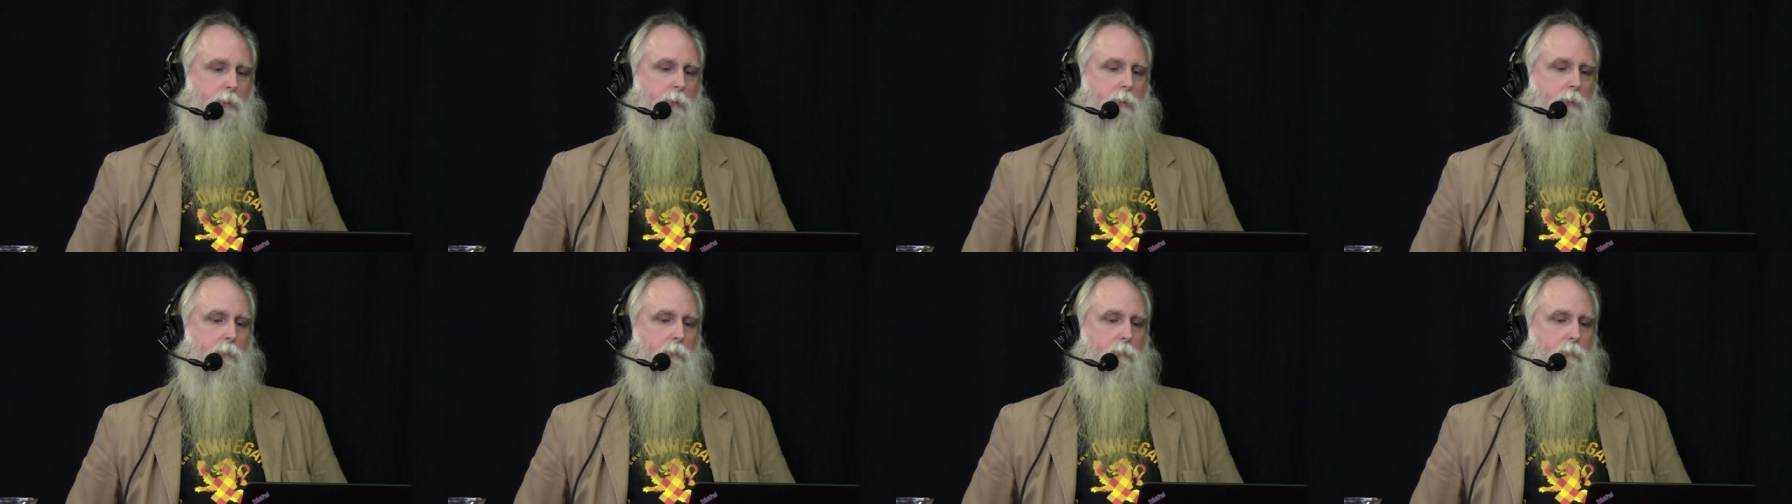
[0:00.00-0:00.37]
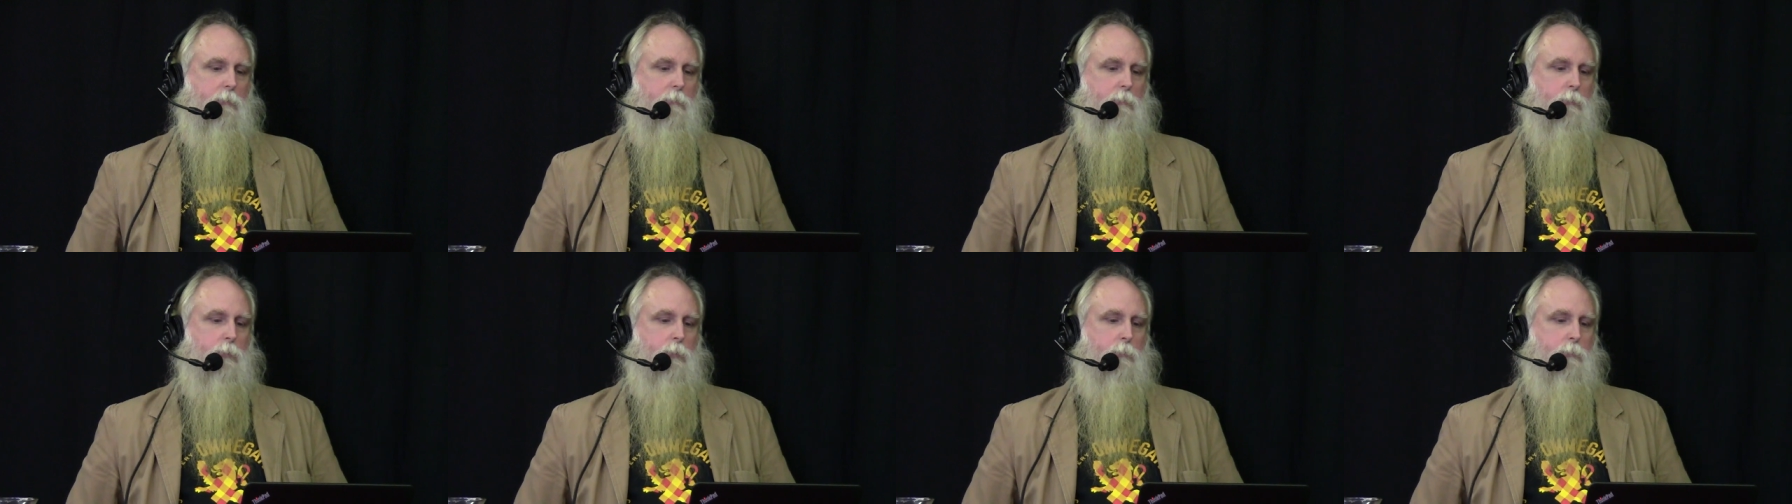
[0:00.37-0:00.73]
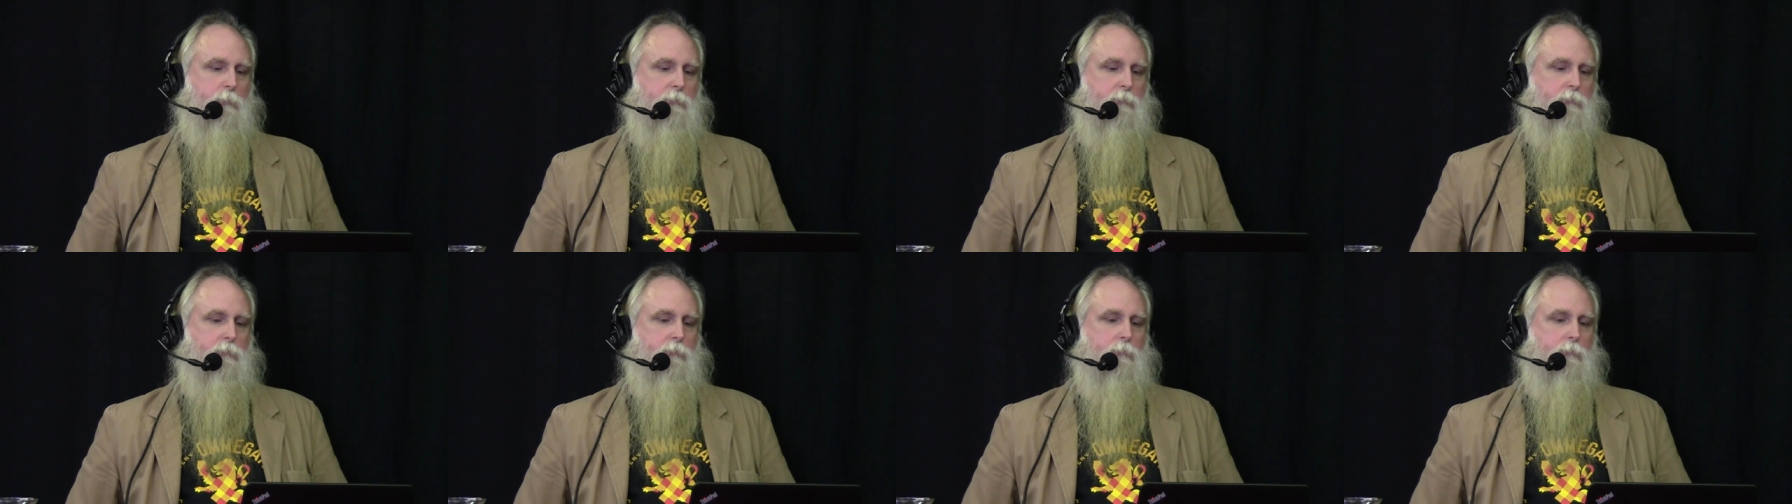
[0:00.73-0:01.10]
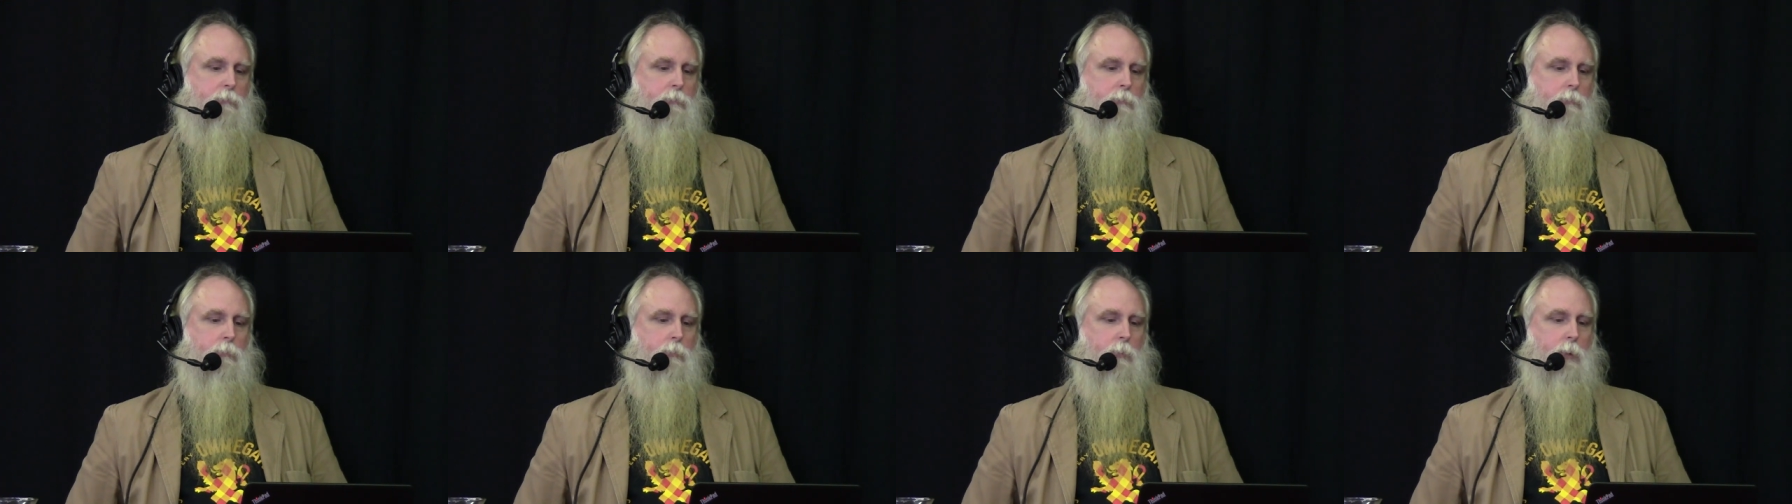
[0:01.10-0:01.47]
known groups
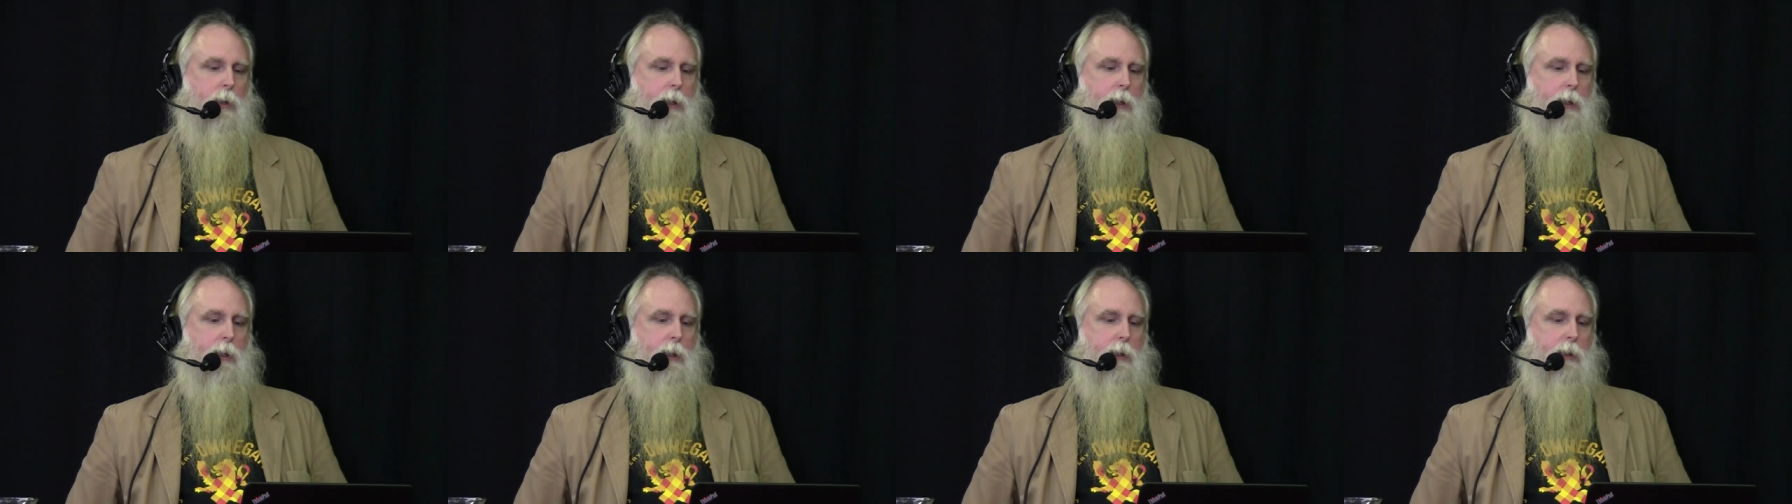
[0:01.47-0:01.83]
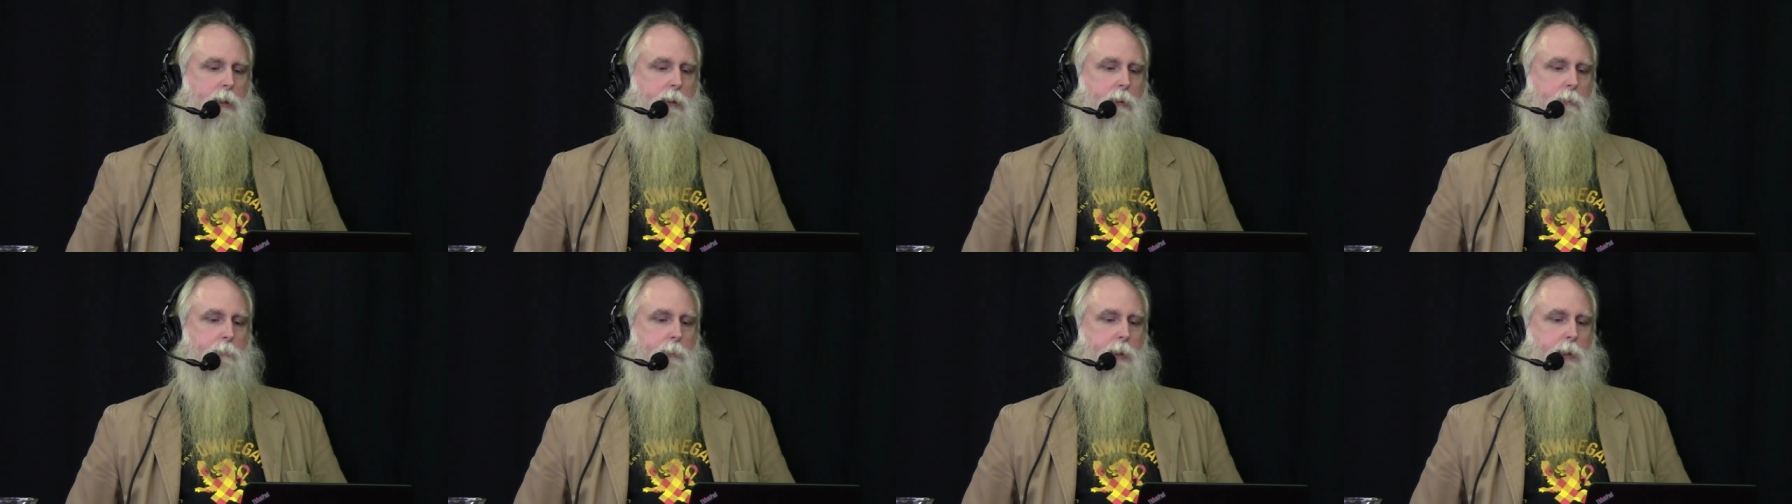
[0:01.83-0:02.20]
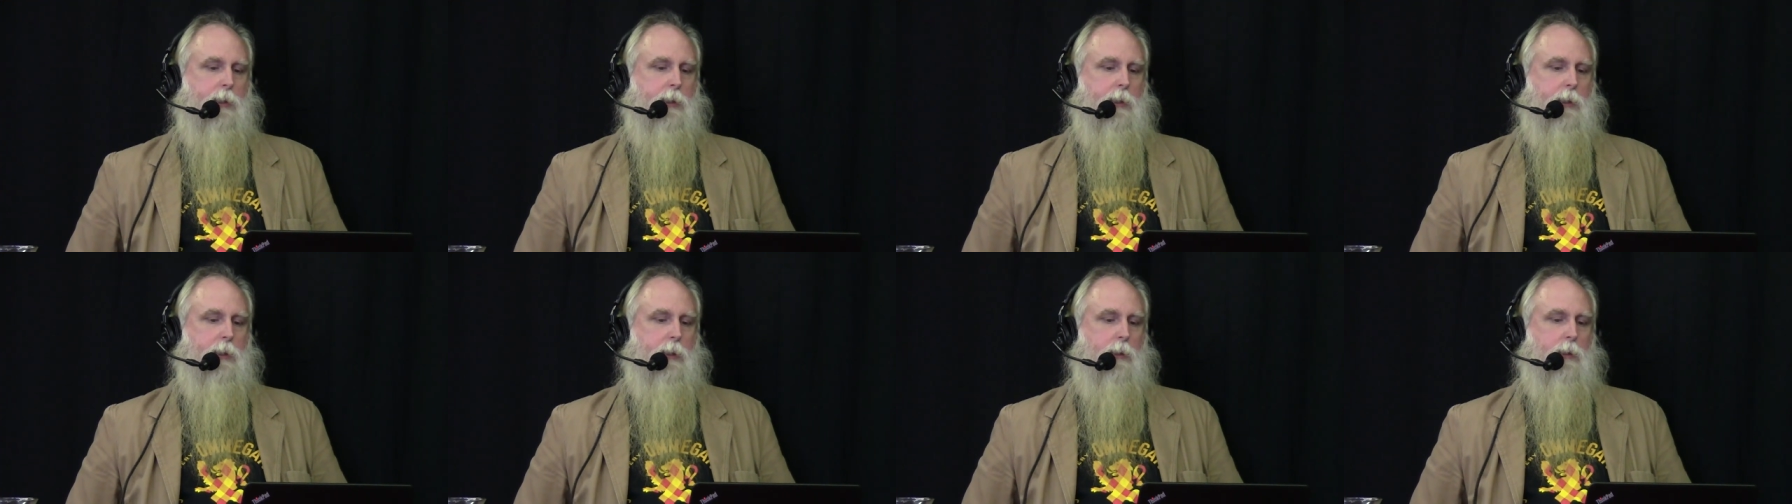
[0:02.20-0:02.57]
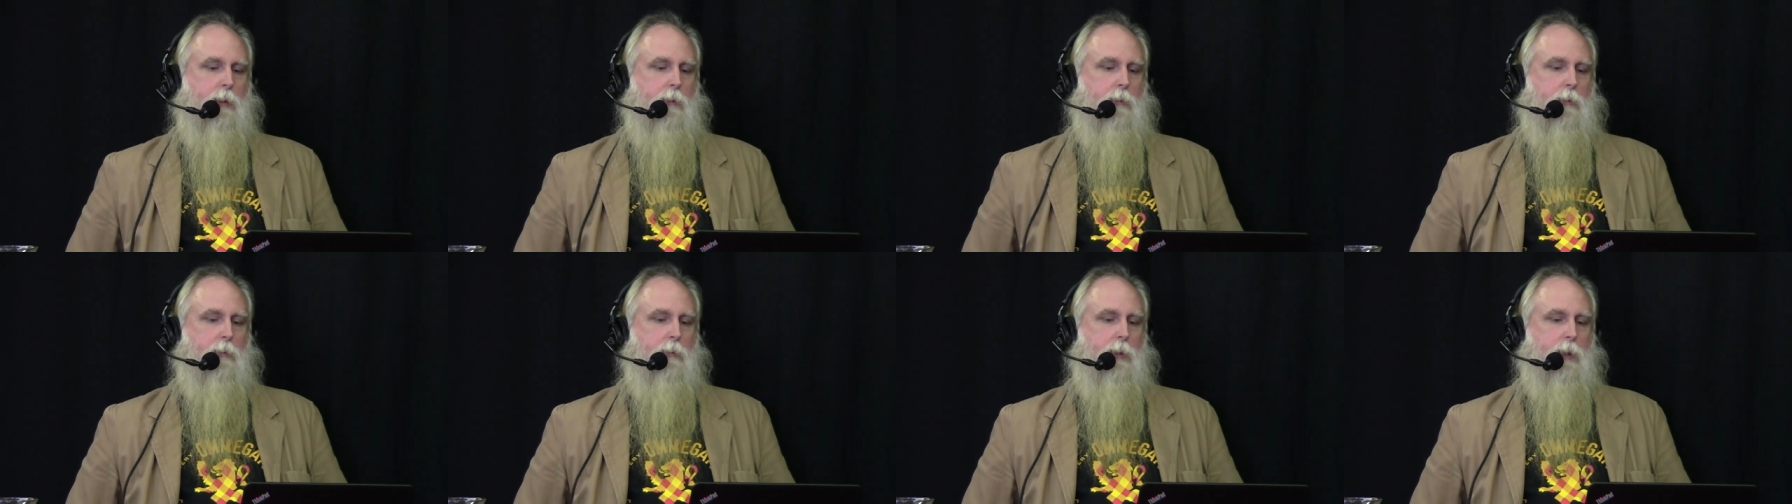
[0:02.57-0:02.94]
to hide behind.